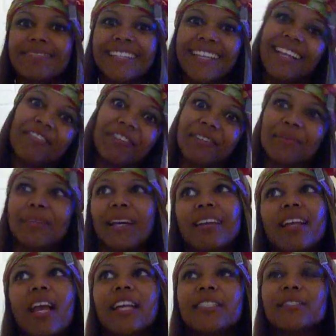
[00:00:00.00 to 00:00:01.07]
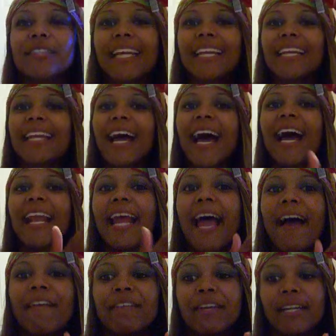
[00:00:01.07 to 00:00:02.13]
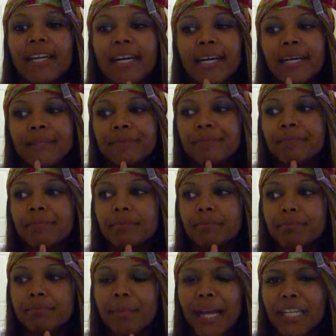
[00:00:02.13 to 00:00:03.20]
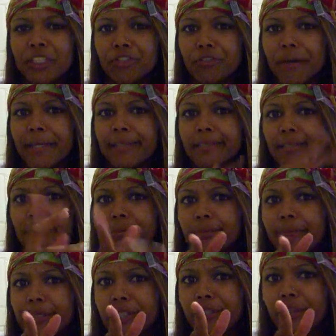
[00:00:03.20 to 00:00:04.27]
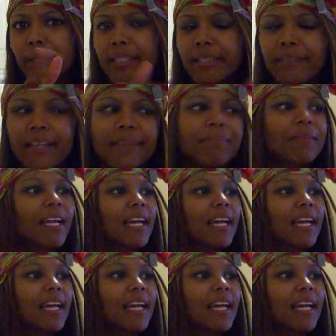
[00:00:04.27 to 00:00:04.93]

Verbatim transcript: that freaked me out, you cannot have it um, back straight, so make sure you watch out that.